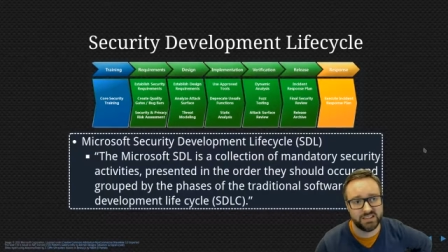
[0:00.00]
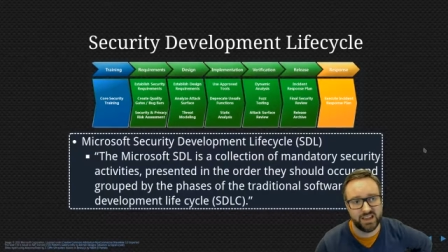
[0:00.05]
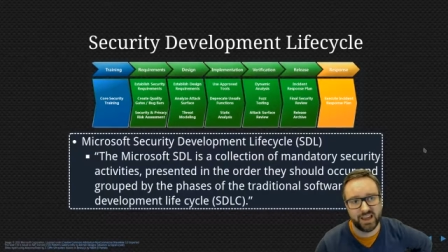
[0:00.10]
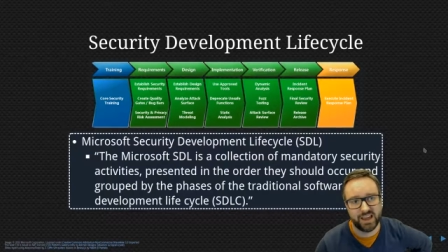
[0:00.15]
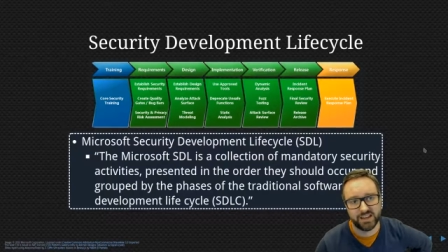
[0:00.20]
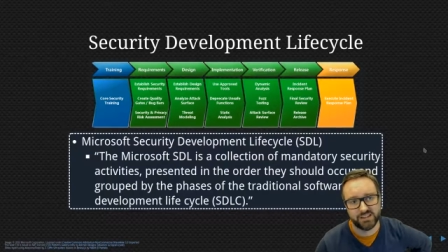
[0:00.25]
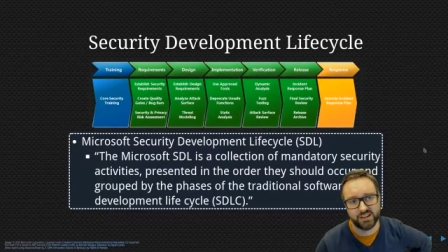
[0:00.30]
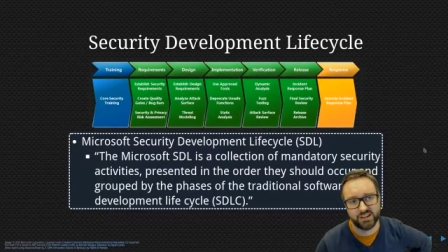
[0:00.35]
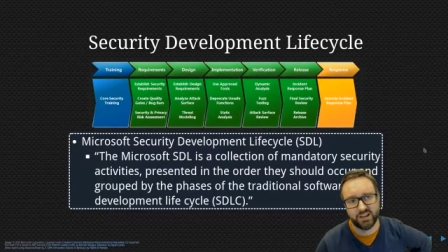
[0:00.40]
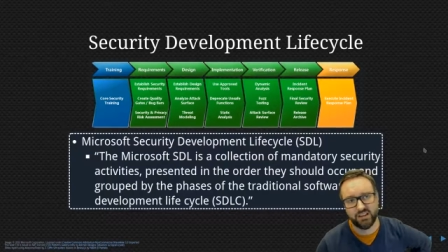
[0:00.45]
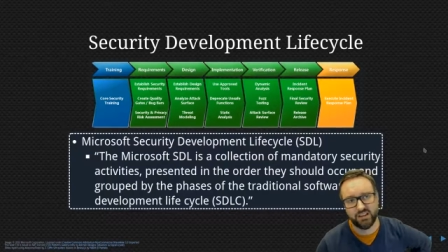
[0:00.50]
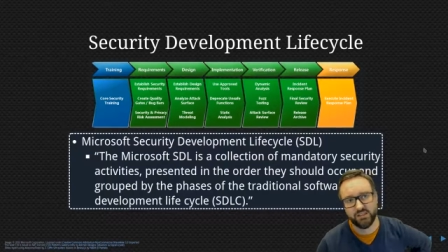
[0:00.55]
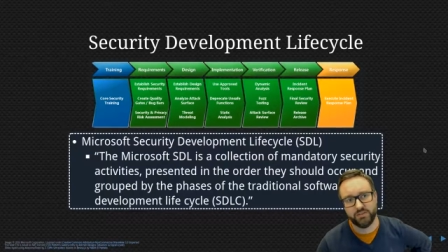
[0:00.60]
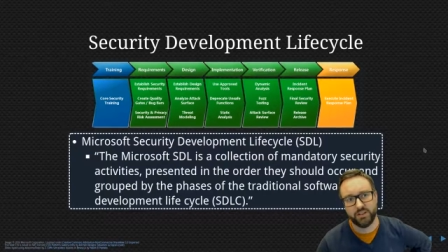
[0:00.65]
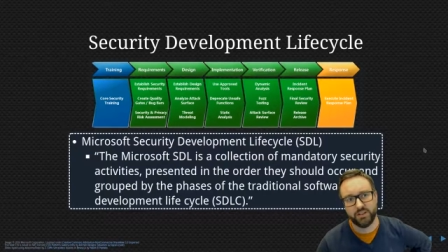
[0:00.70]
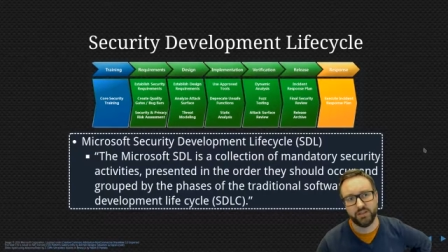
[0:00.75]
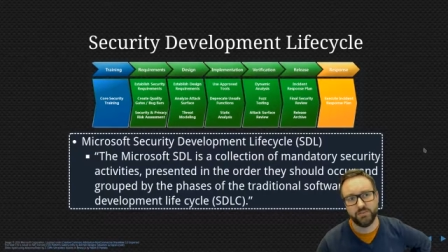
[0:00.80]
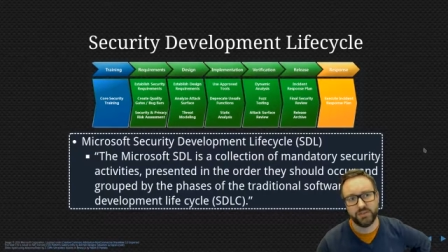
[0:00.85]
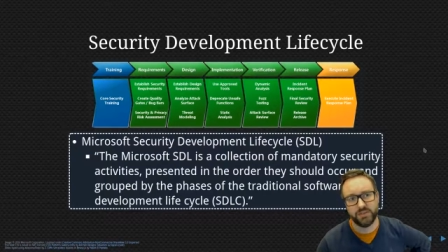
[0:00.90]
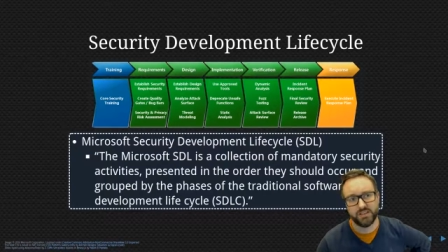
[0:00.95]
agile
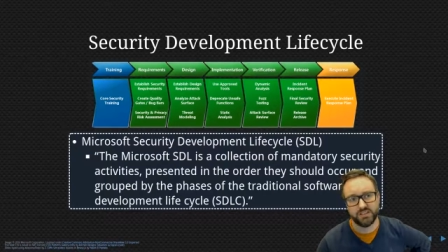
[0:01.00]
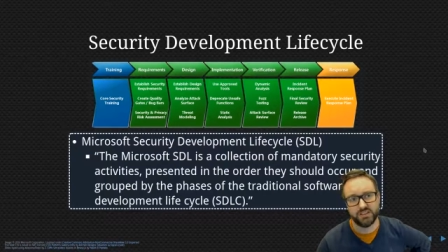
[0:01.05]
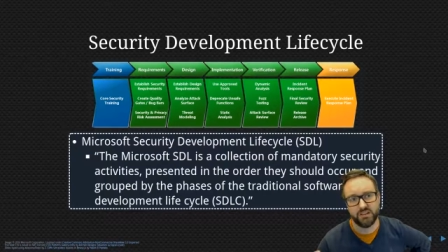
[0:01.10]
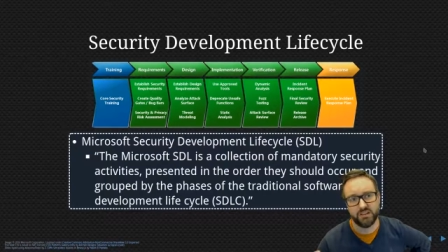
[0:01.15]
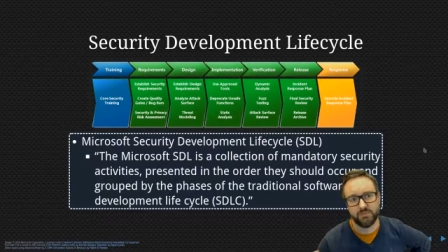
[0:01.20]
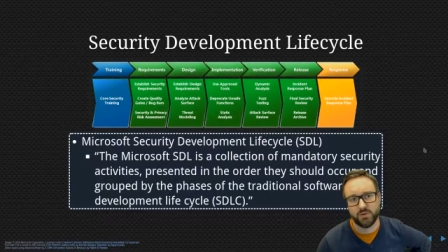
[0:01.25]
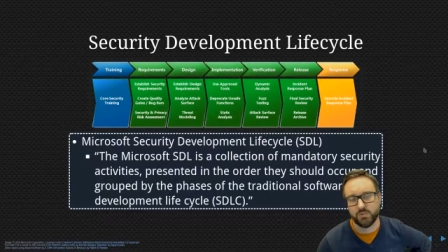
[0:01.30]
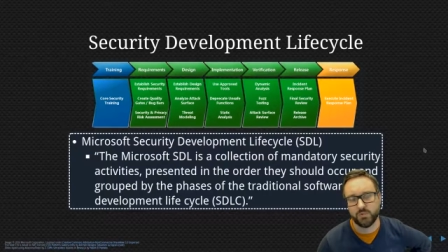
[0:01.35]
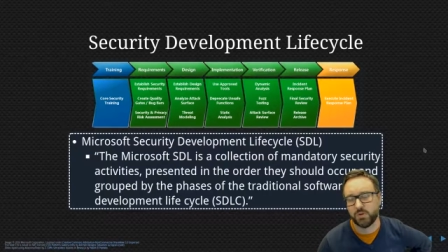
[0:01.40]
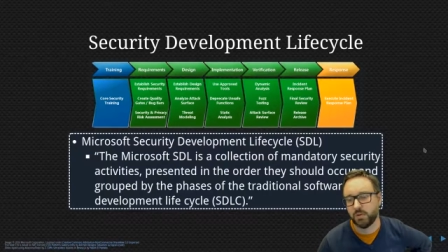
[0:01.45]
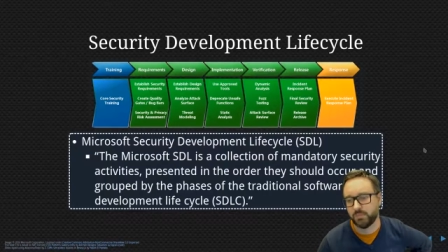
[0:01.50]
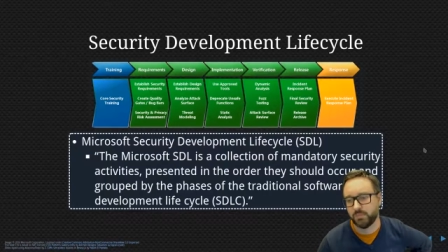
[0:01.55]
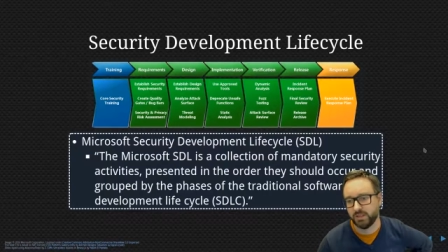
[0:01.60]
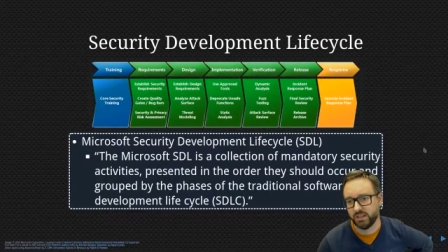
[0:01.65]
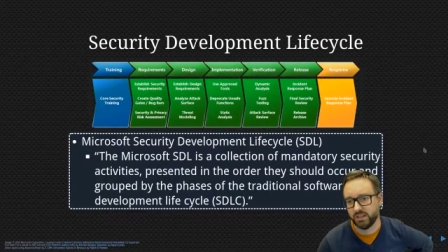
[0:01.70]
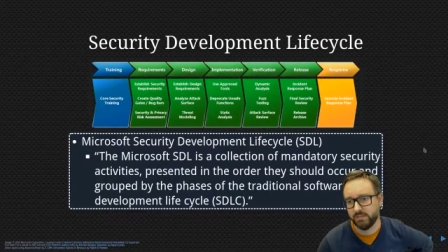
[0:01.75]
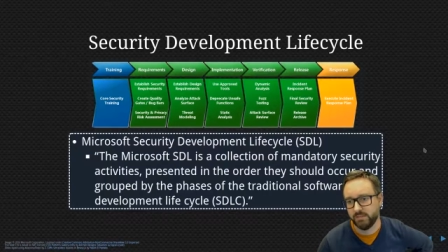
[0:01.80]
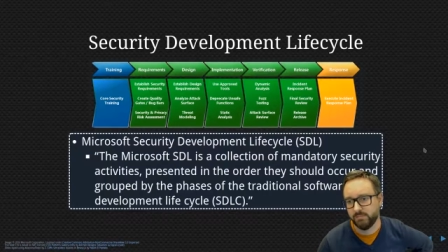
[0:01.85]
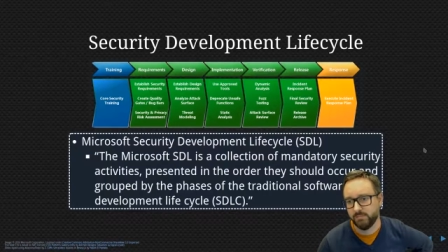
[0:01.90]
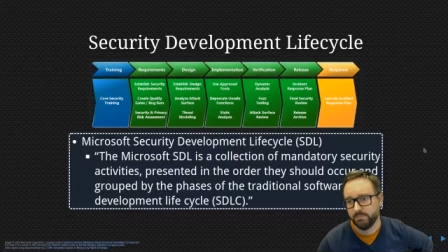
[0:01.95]
development is a lot more
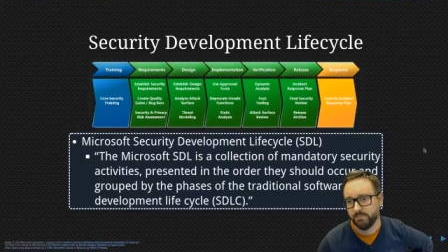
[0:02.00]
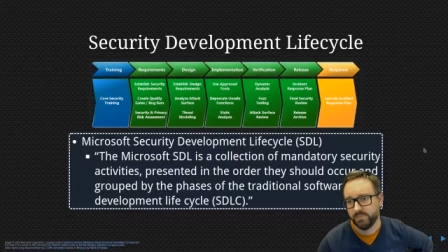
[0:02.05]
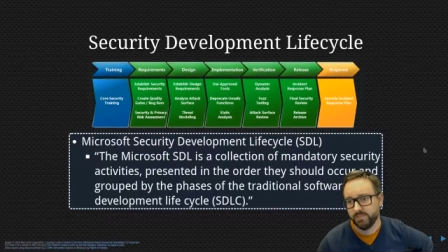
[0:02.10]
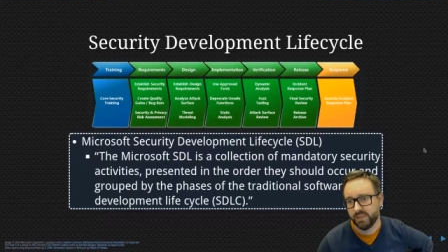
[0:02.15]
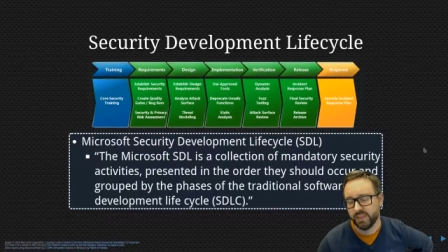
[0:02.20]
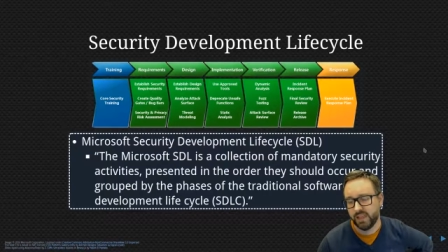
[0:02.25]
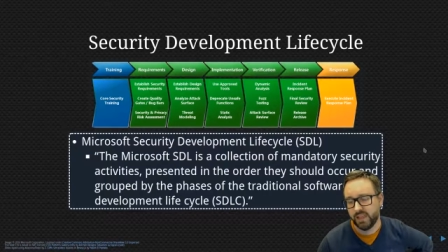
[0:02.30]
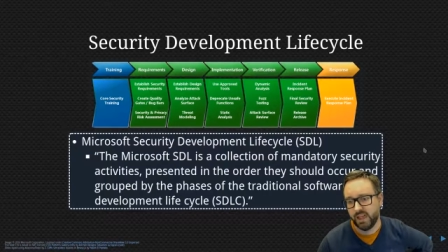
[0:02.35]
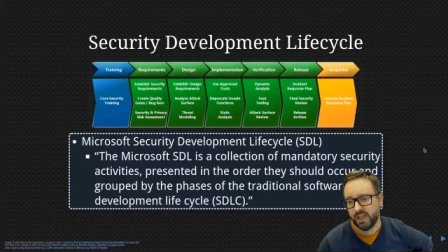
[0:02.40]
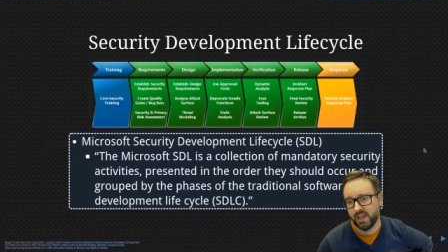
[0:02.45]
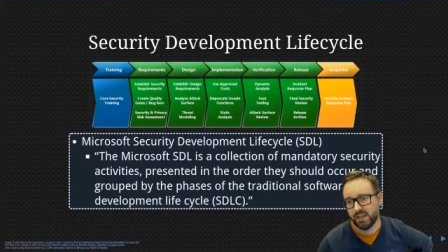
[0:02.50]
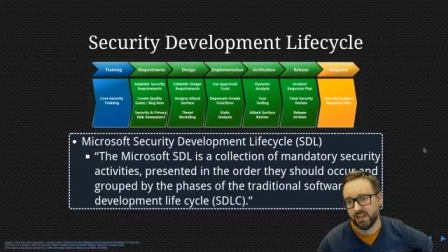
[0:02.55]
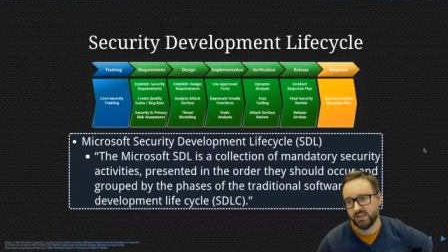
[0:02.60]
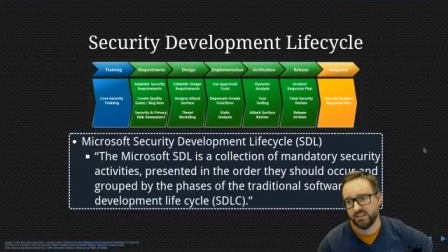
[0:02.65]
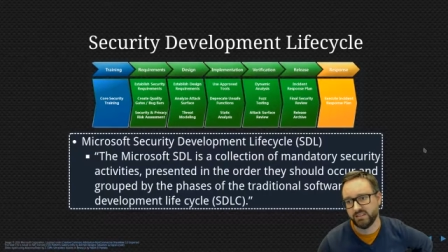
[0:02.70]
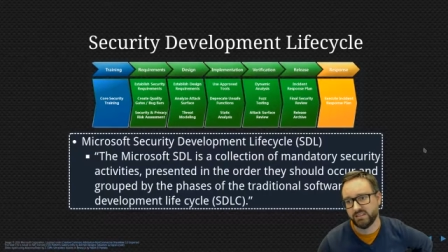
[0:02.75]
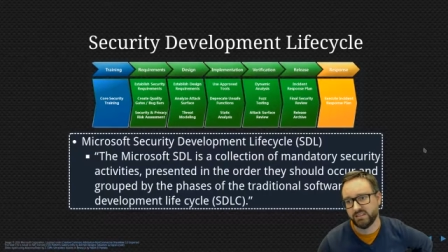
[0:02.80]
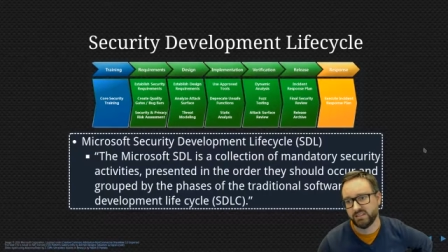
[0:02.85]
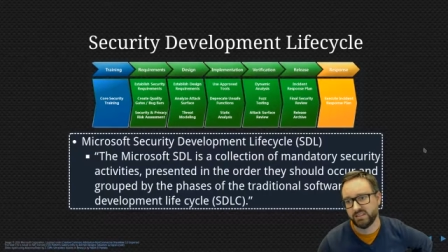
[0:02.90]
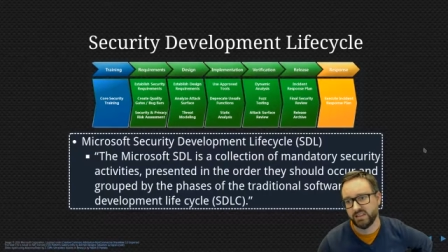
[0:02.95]
popular,
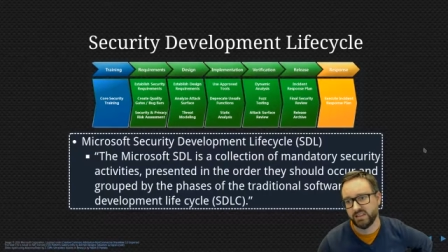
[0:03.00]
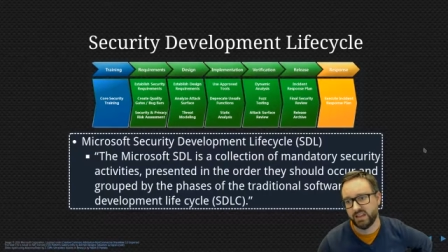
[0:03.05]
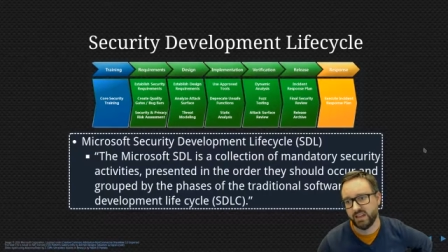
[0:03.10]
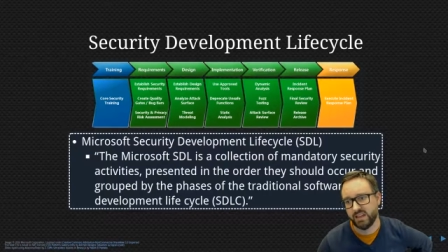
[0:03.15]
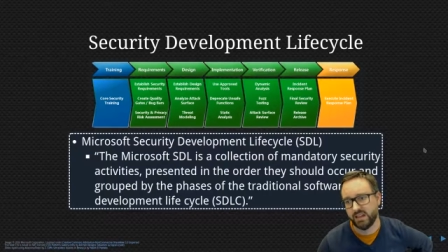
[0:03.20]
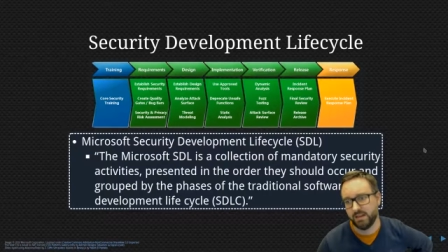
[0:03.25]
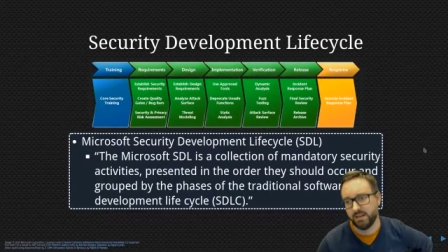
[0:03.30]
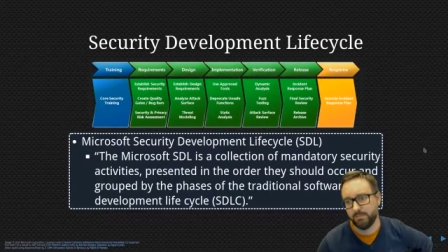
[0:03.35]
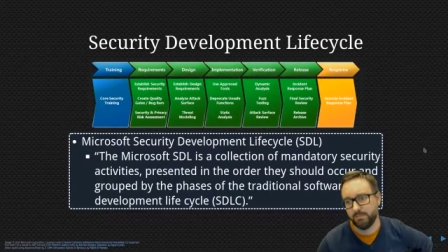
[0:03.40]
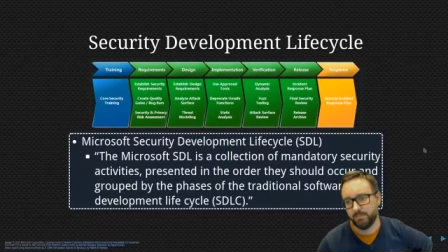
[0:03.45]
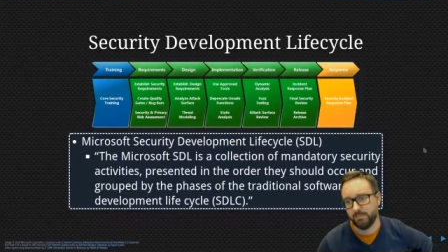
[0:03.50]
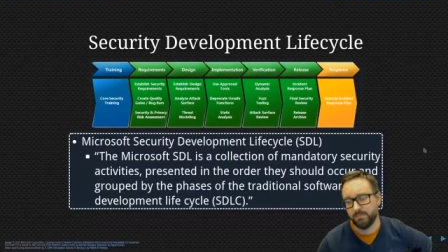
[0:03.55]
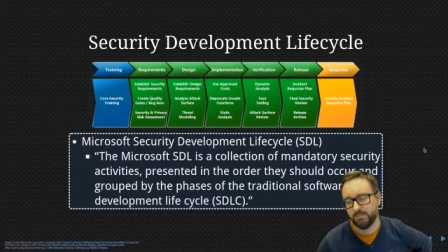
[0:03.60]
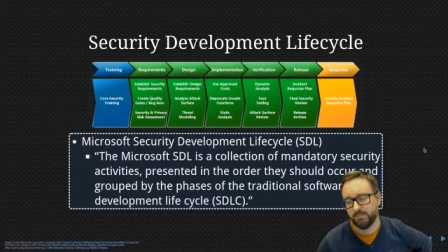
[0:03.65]
and um,